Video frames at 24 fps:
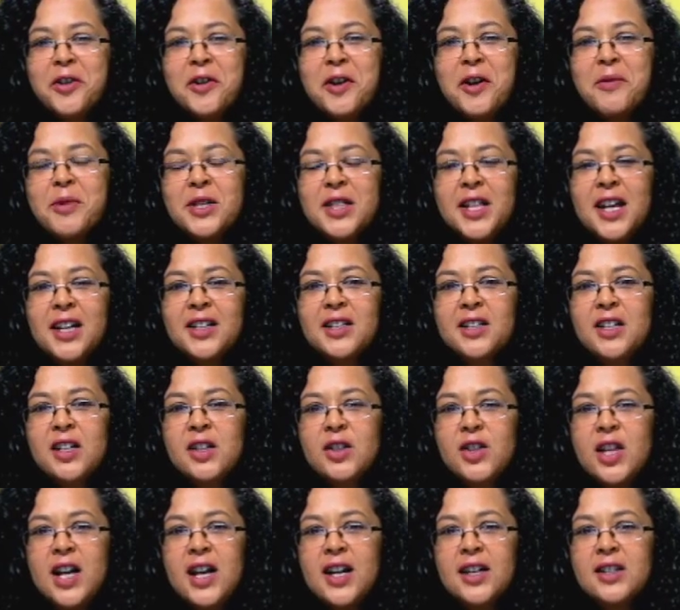I mean,
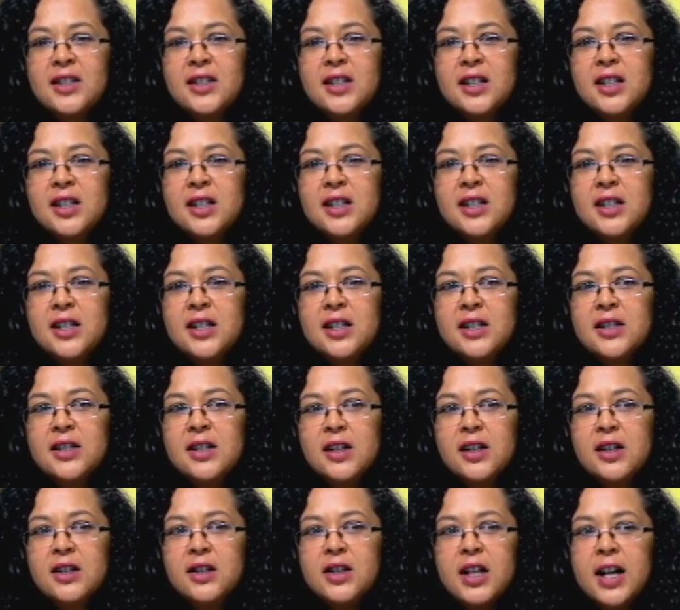
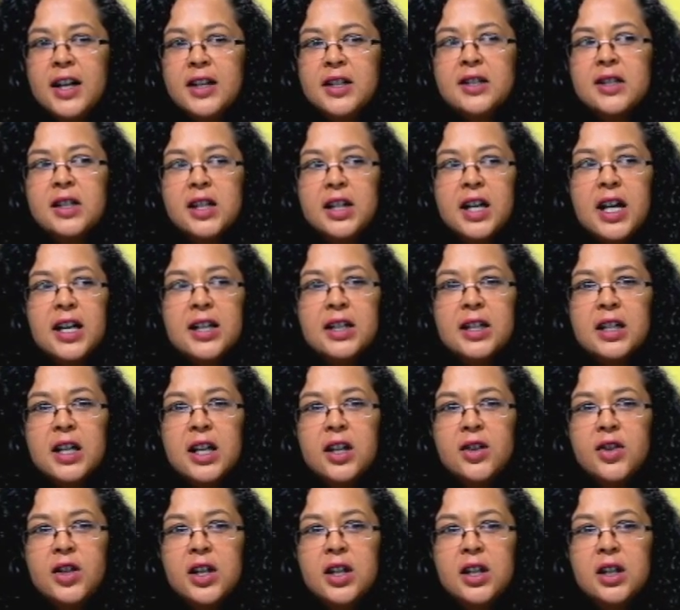that is great. And I
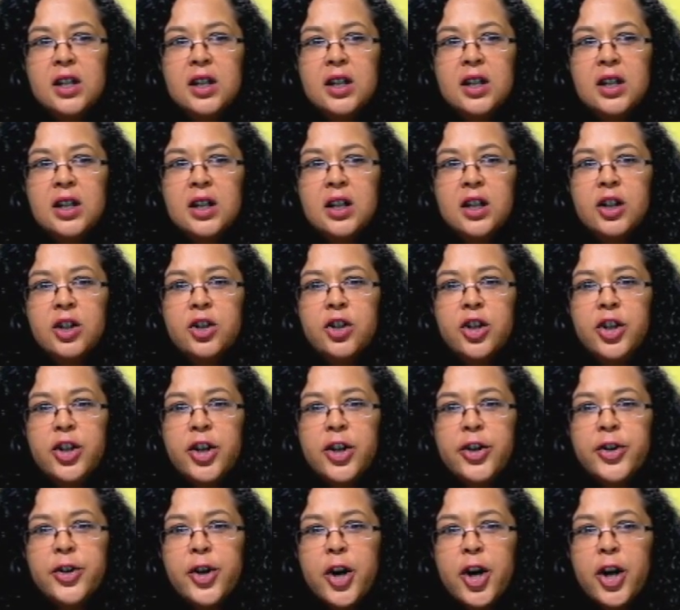think, you know,
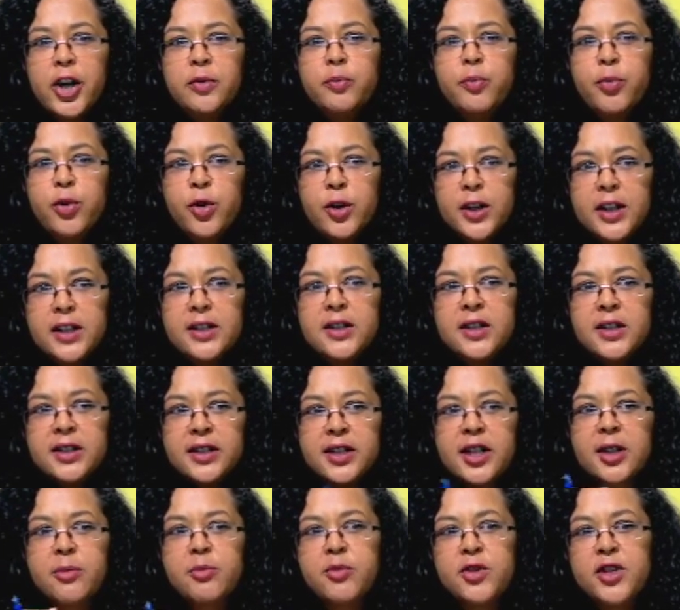you're on point in
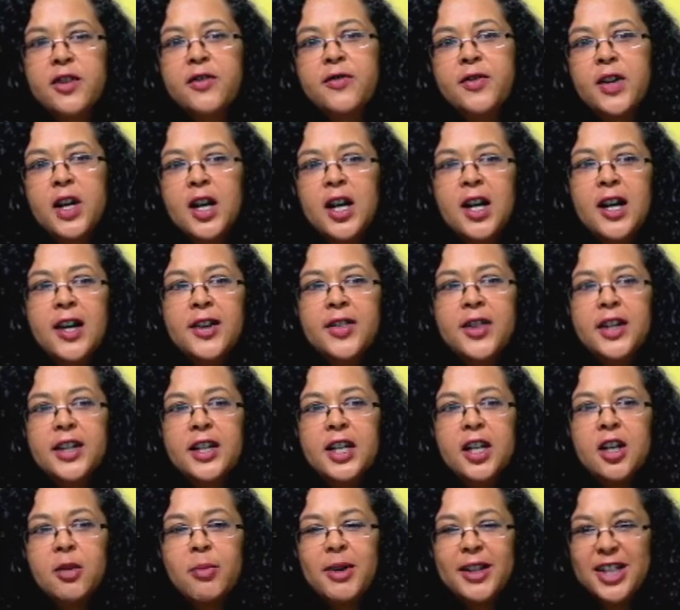terms of
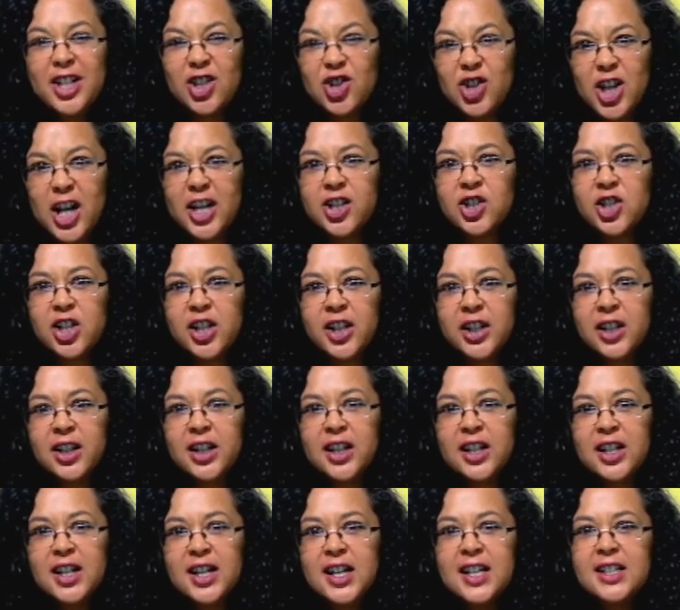thinking about the judging.
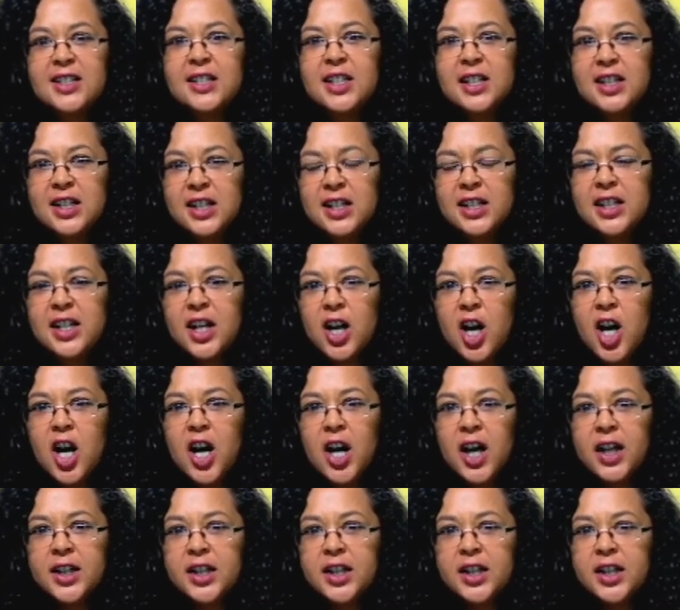It's really hard.